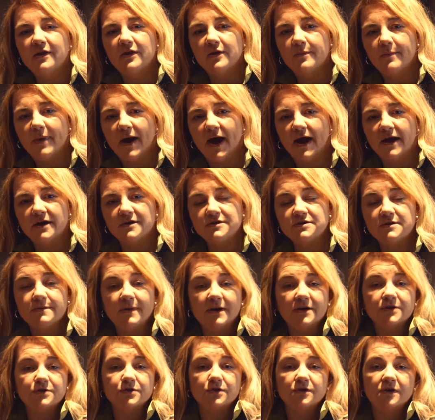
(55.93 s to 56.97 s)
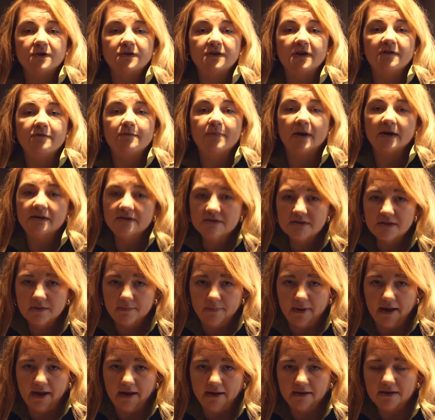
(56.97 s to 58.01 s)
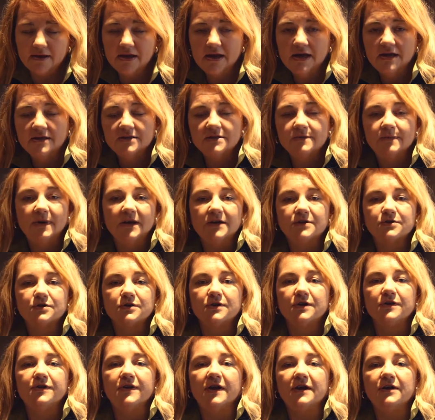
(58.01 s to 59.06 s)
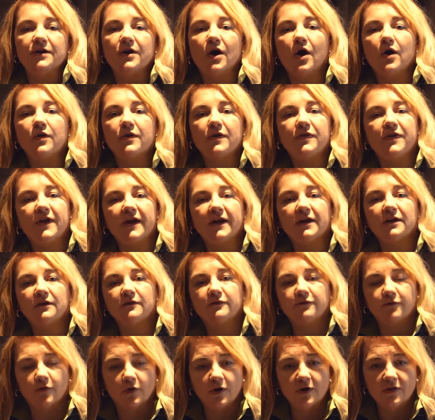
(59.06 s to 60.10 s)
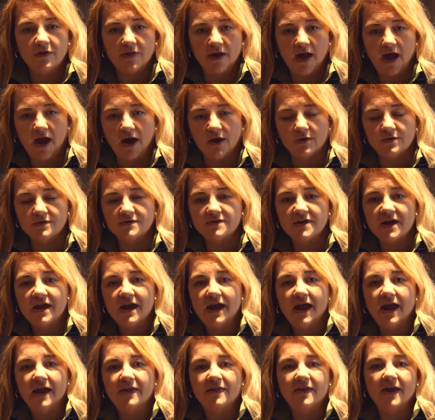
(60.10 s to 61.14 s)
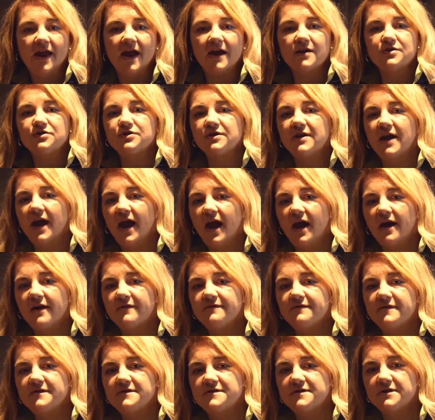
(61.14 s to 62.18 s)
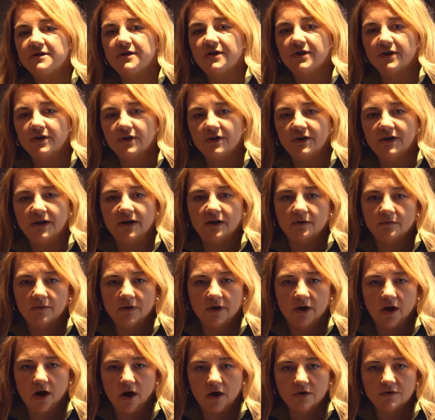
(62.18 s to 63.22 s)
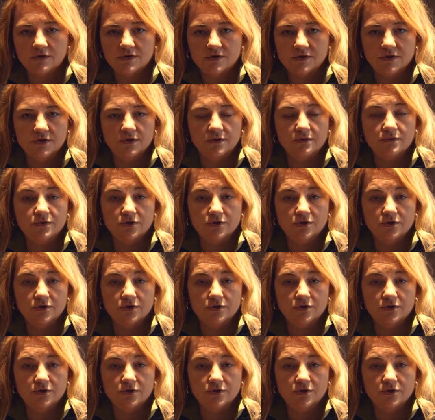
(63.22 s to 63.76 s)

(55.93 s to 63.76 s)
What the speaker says: the buyers, to make sure that they've been to the bank, to make sure that they know that they can afford the house, and they actually have security in regards to